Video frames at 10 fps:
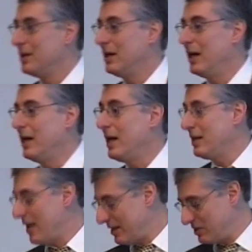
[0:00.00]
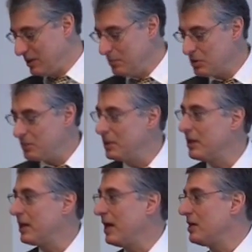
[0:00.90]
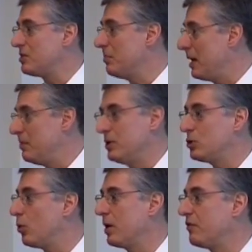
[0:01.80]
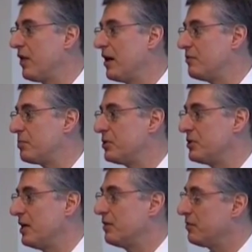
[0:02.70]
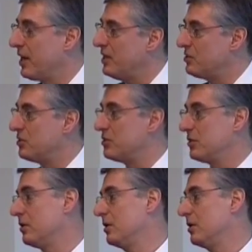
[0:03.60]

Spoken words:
And that seems to be the case maybe in 25% of cases.